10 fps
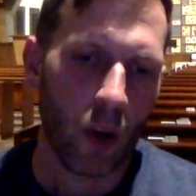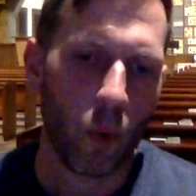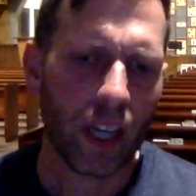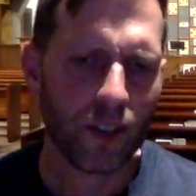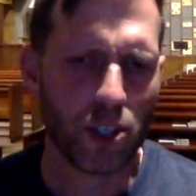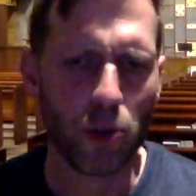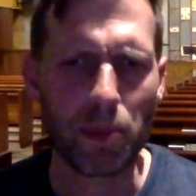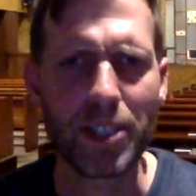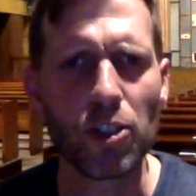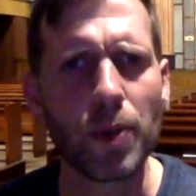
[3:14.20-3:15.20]
What else should we
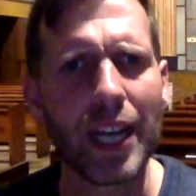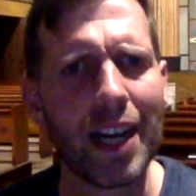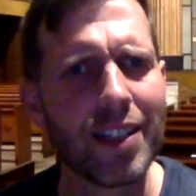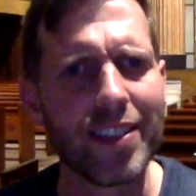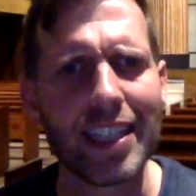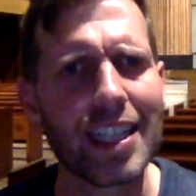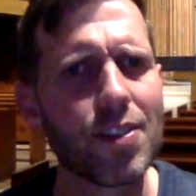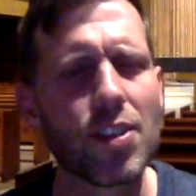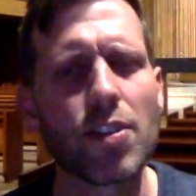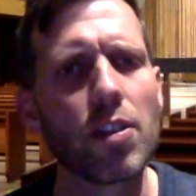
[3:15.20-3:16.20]
be doing? I'd say let's
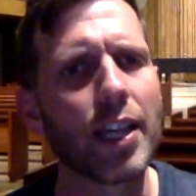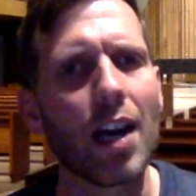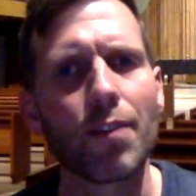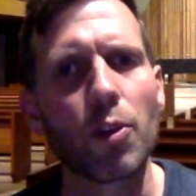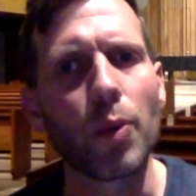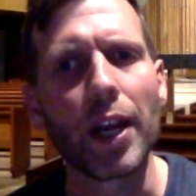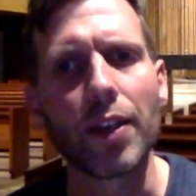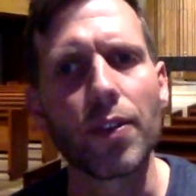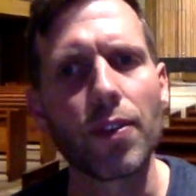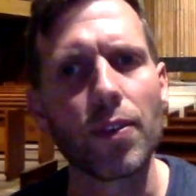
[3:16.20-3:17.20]
just look out for
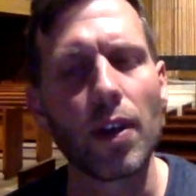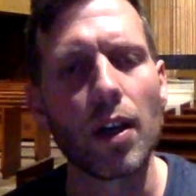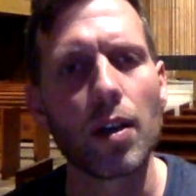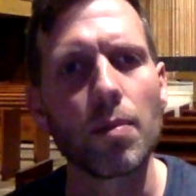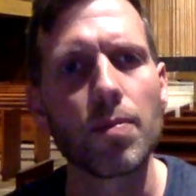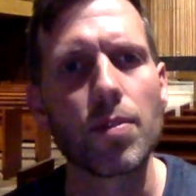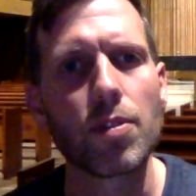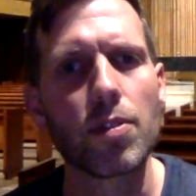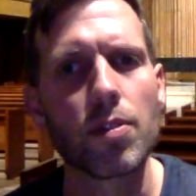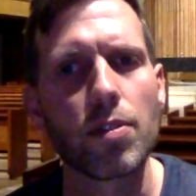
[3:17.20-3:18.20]
ways
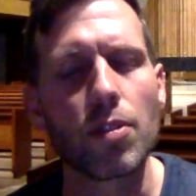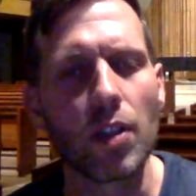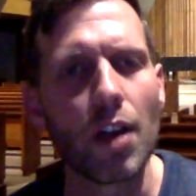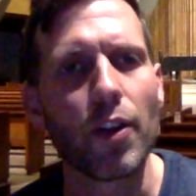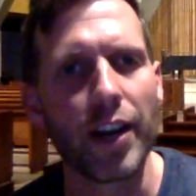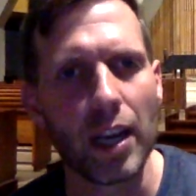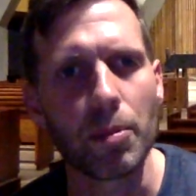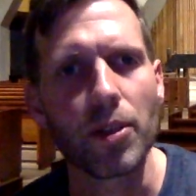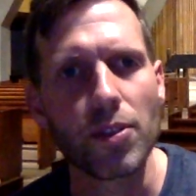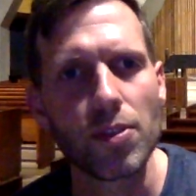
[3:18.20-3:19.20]
to love our
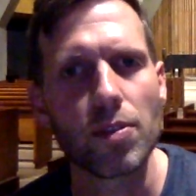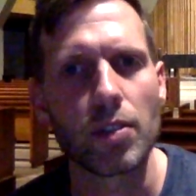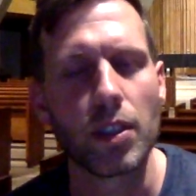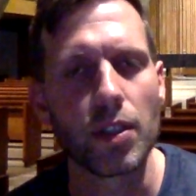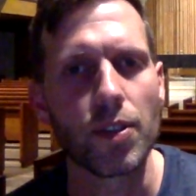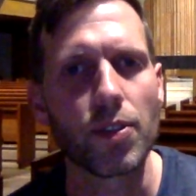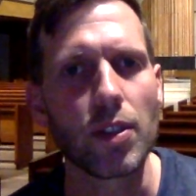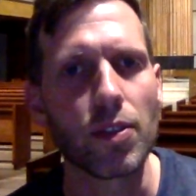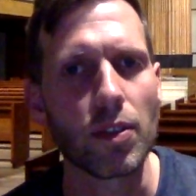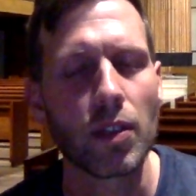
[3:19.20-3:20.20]
neighbors in this
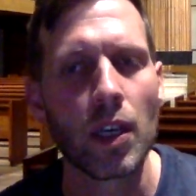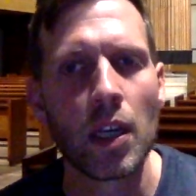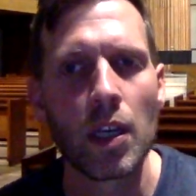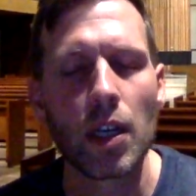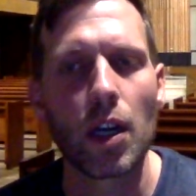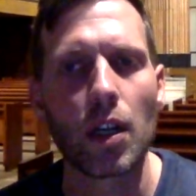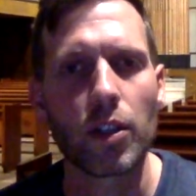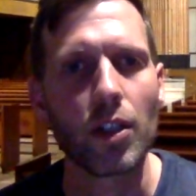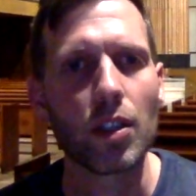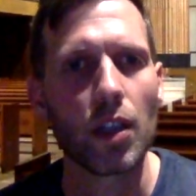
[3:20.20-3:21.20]
season.
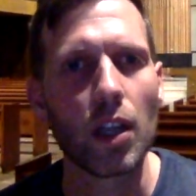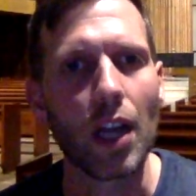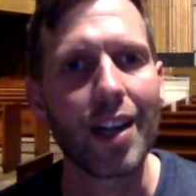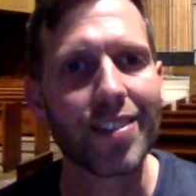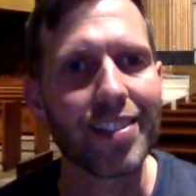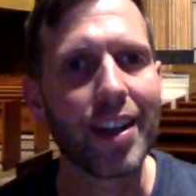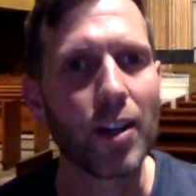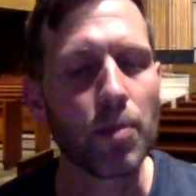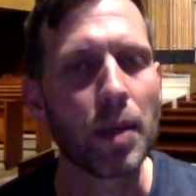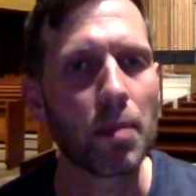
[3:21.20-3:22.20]
There are a lot of
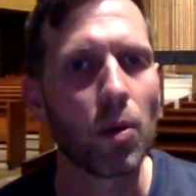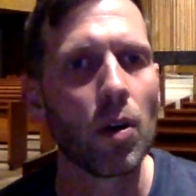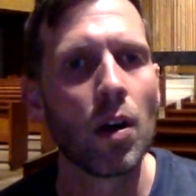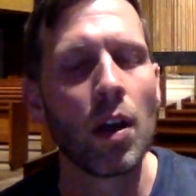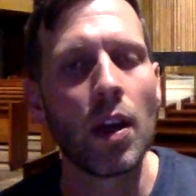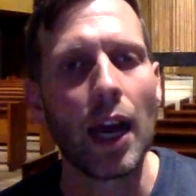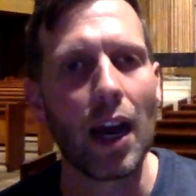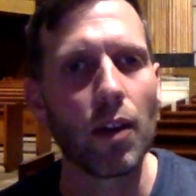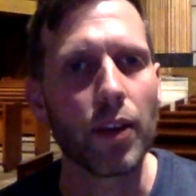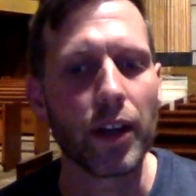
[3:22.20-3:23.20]
scared people
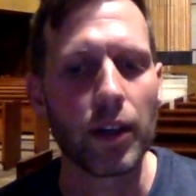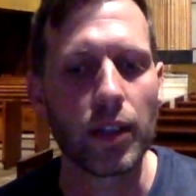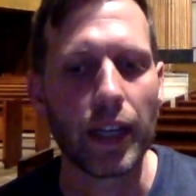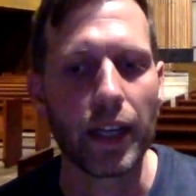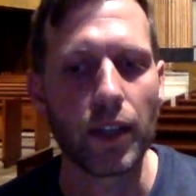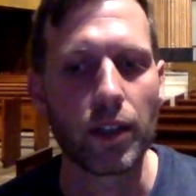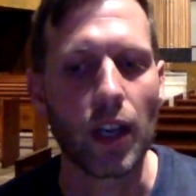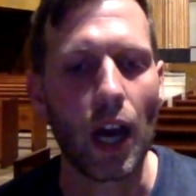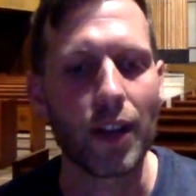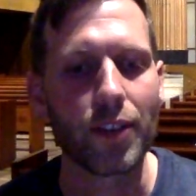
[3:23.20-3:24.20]
out there, and
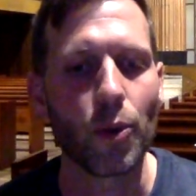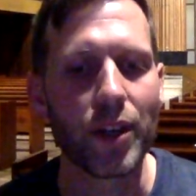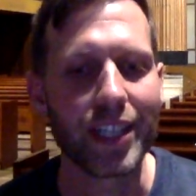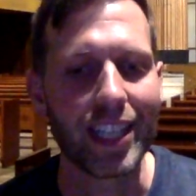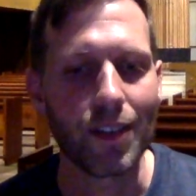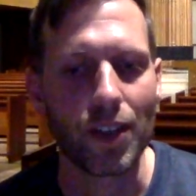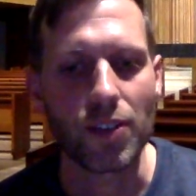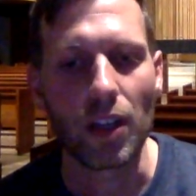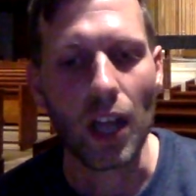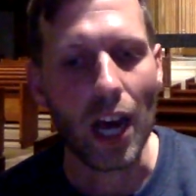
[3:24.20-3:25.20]
God is going to give us
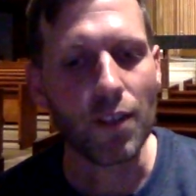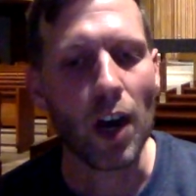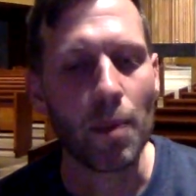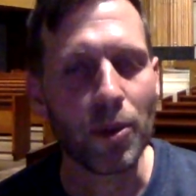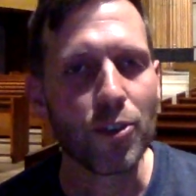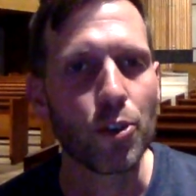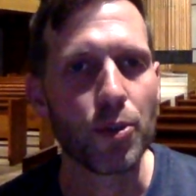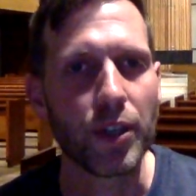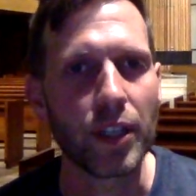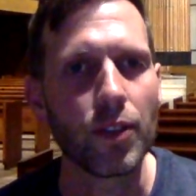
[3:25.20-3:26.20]
a lot of
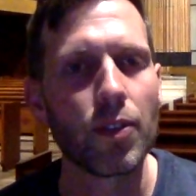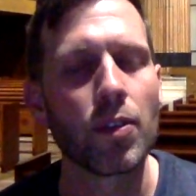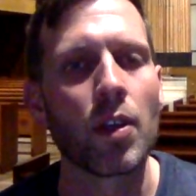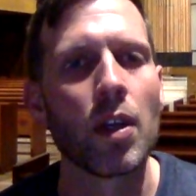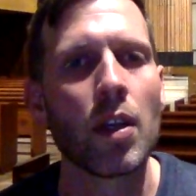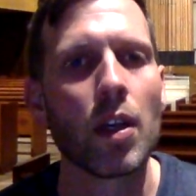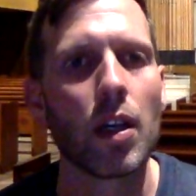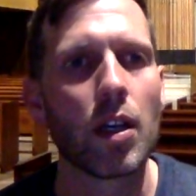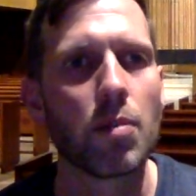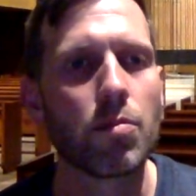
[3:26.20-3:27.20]
opportunities
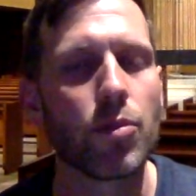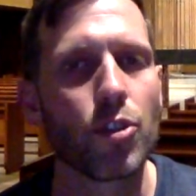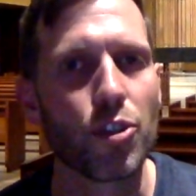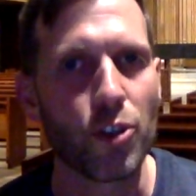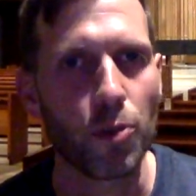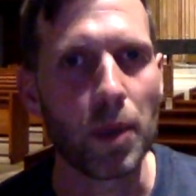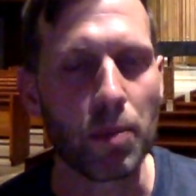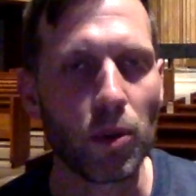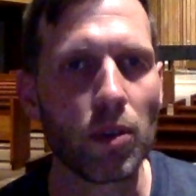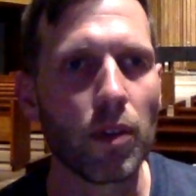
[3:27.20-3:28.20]
to show
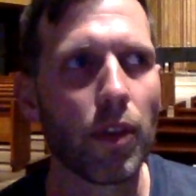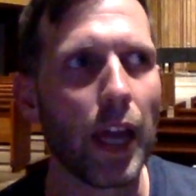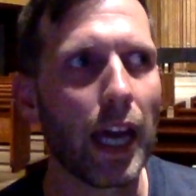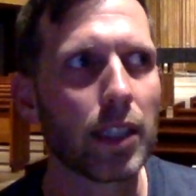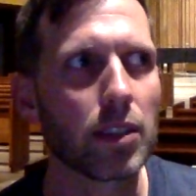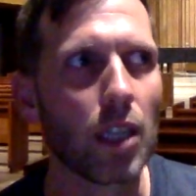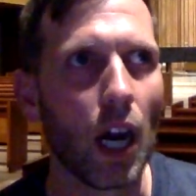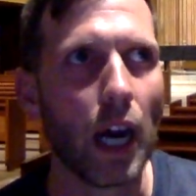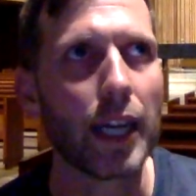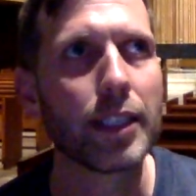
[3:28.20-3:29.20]
people that
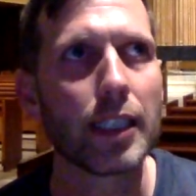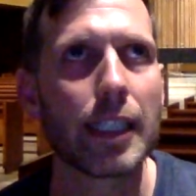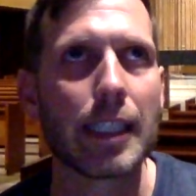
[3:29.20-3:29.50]
God